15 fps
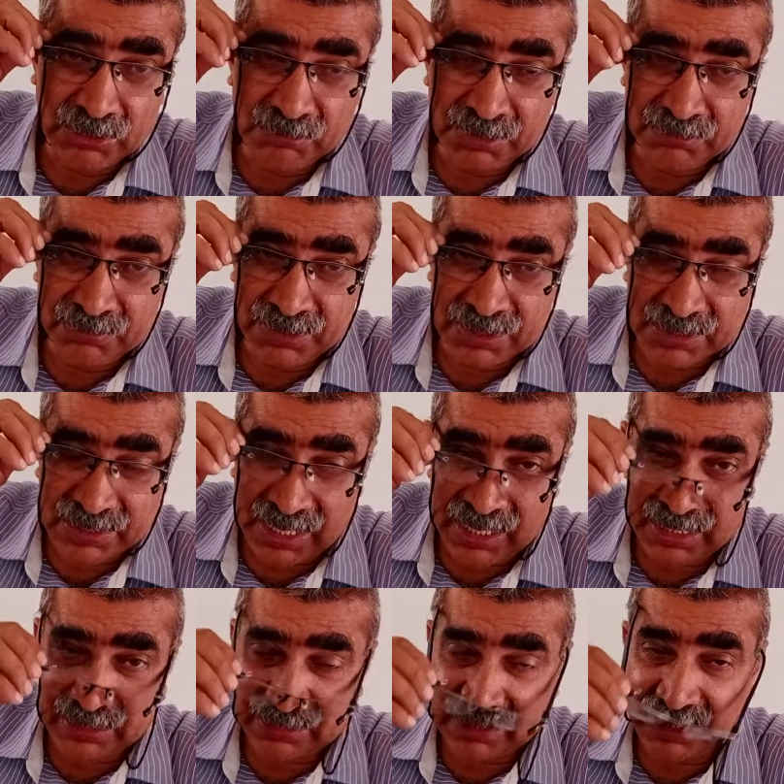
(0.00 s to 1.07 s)
members
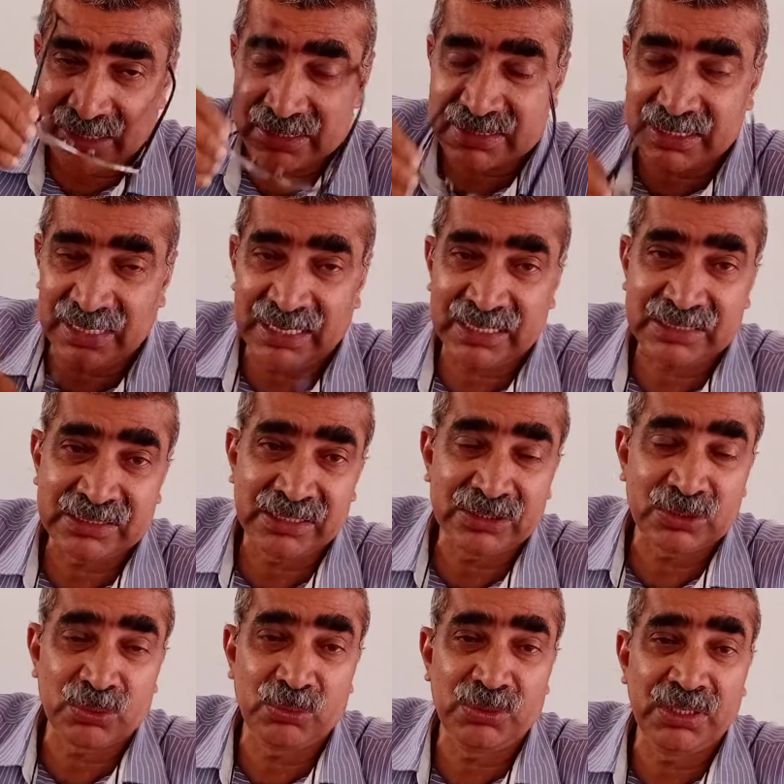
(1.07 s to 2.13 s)
are selected
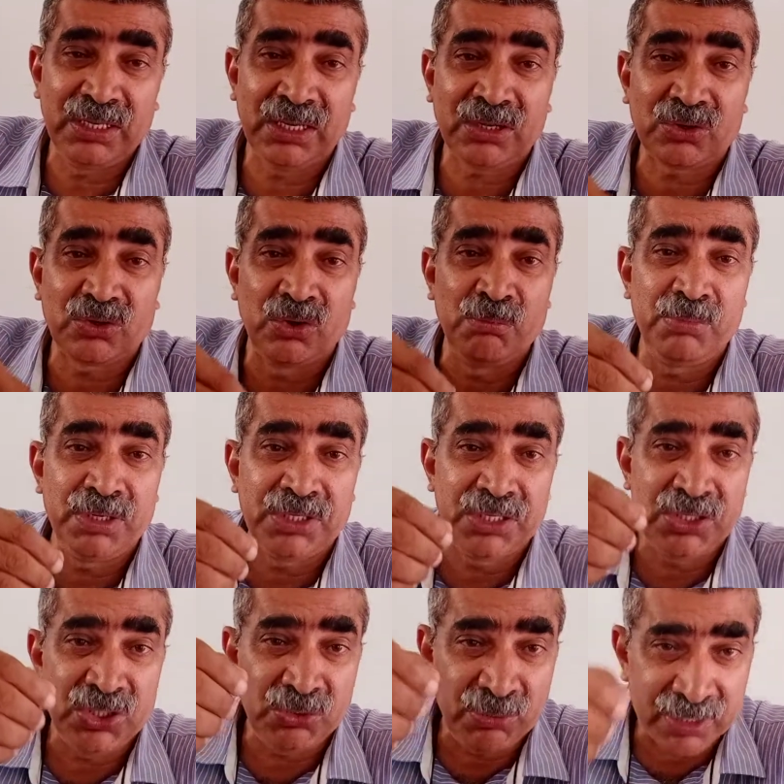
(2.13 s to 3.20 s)
through a
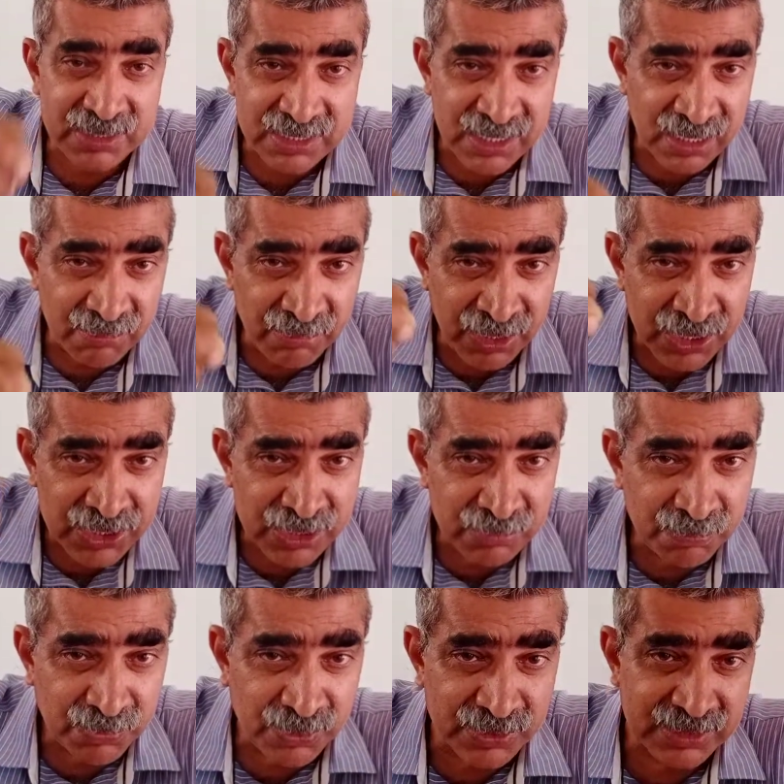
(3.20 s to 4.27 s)
competitive examination
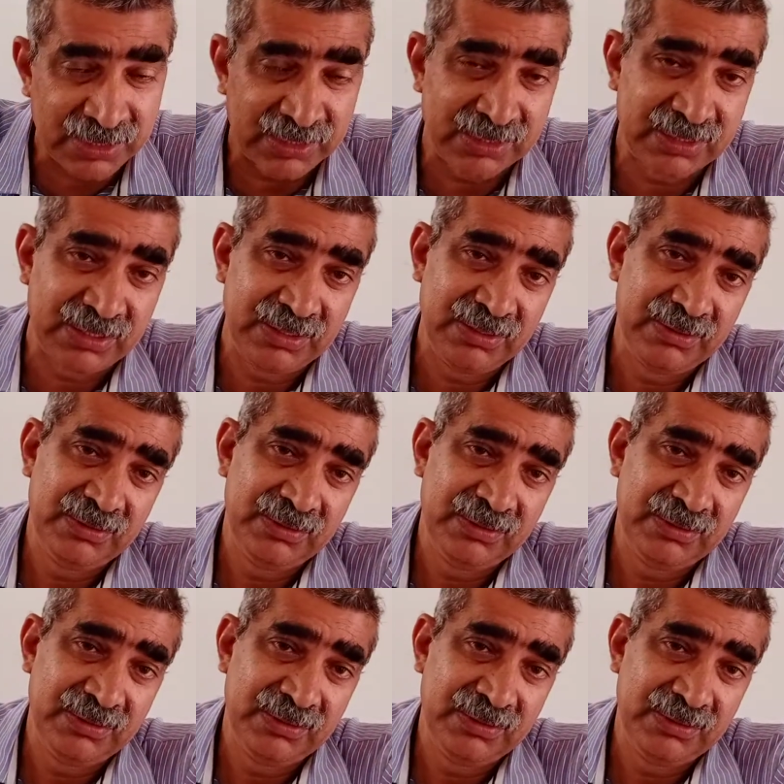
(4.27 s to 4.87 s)
process.